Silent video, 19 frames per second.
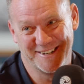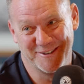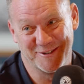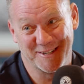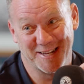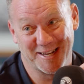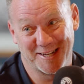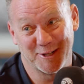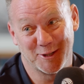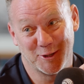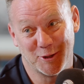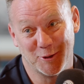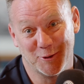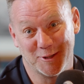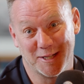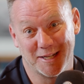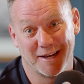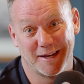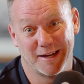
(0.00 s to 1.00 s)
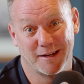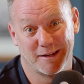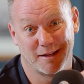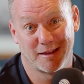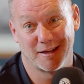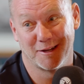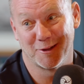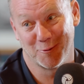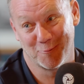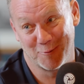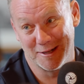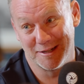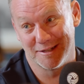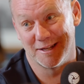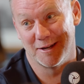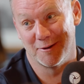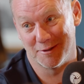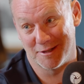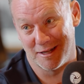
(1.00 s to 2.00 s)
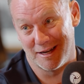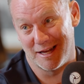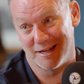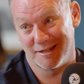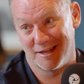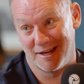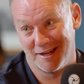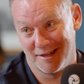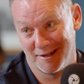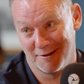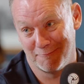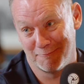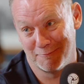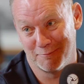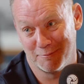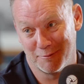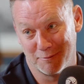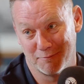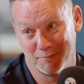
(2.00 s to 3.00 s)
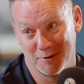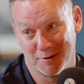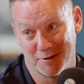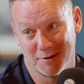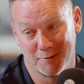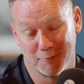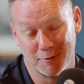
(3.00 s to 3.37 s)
It was like a Tuesday night, and I think the Wednesday was the last day of the